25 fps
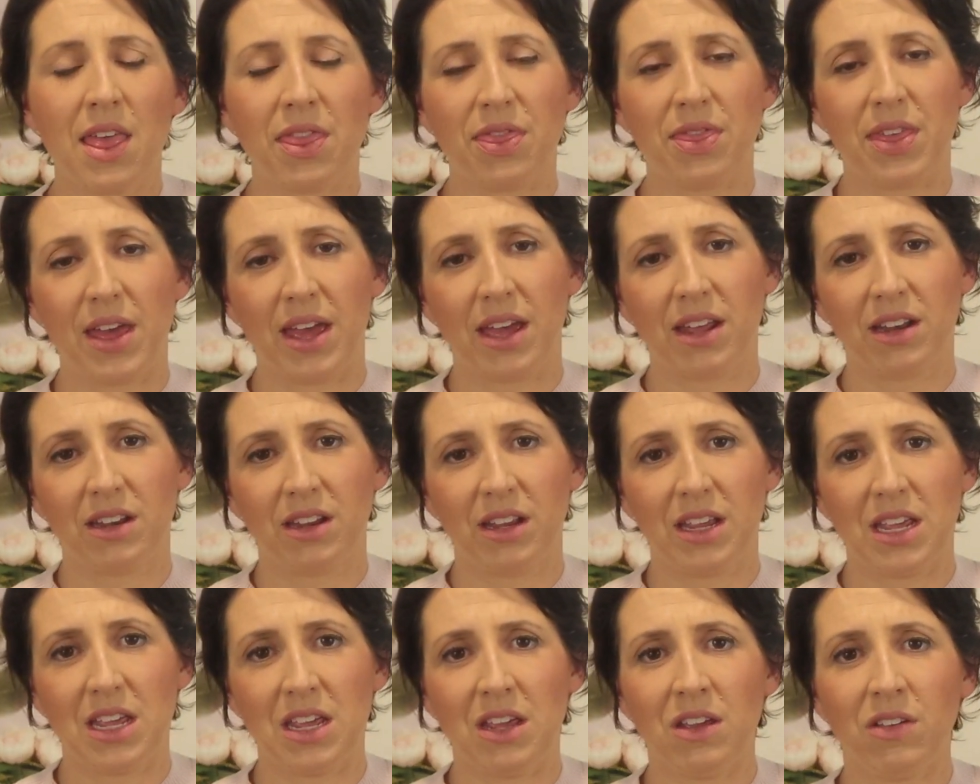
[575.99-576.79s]

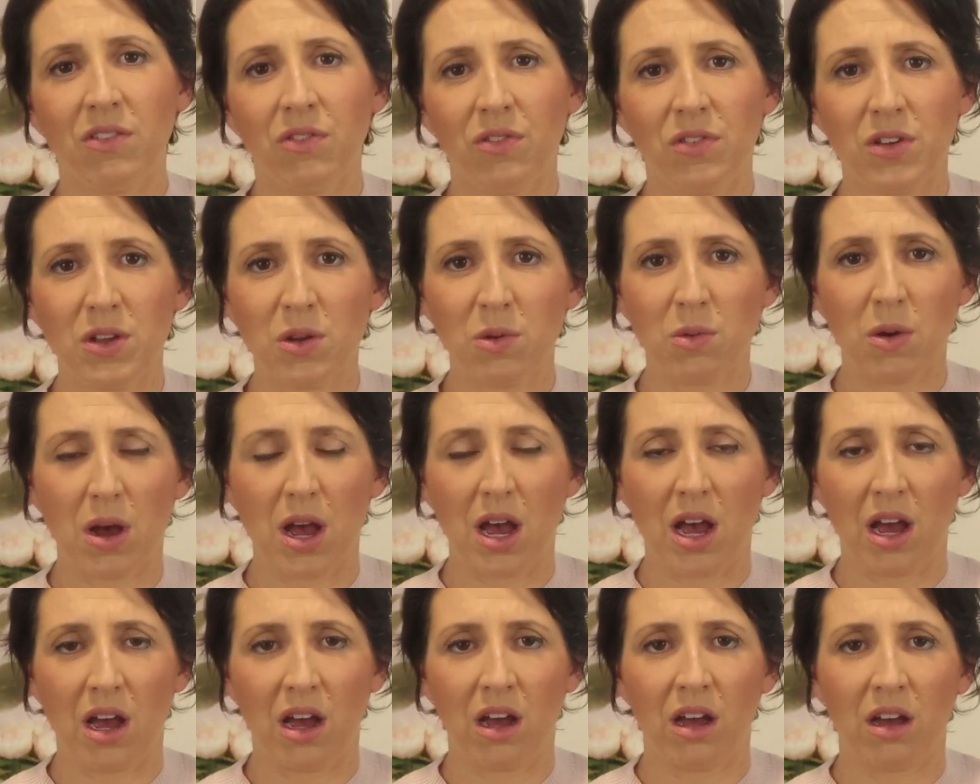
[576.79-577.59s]
that if you
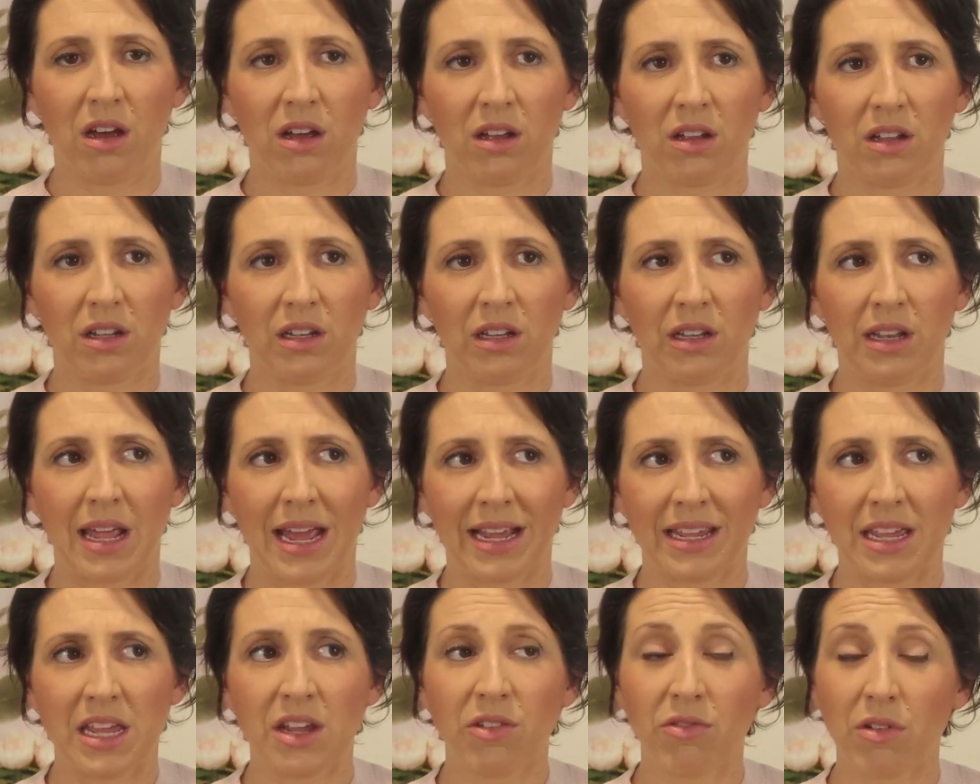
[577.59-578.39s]
are
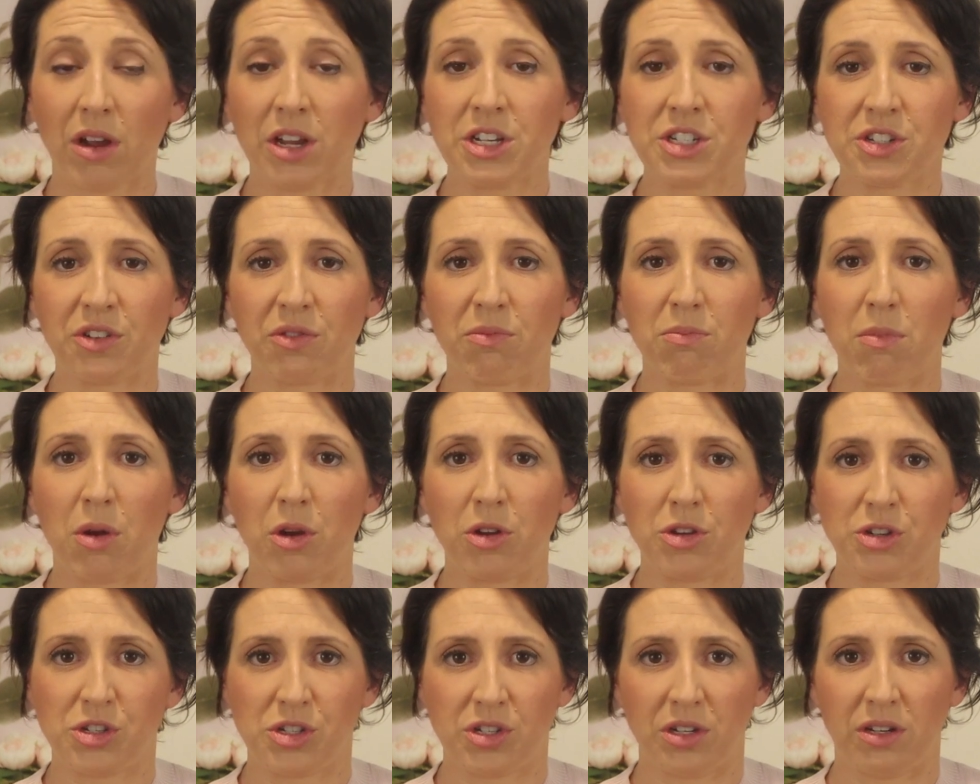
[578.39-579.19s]
lacking range of
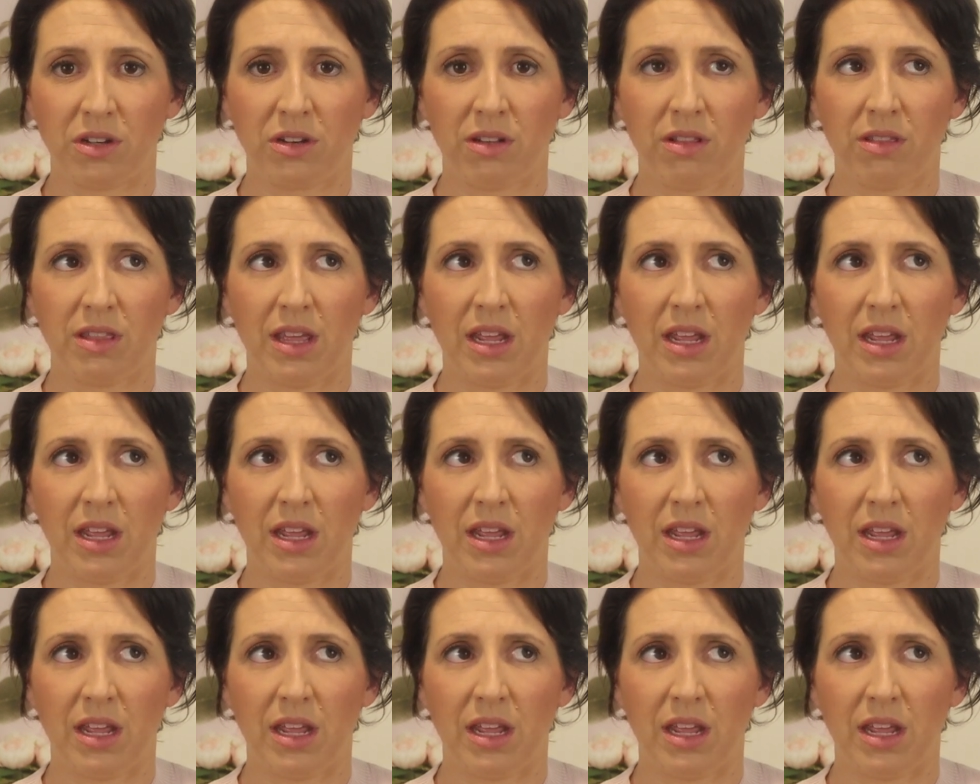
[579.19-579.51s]
motion,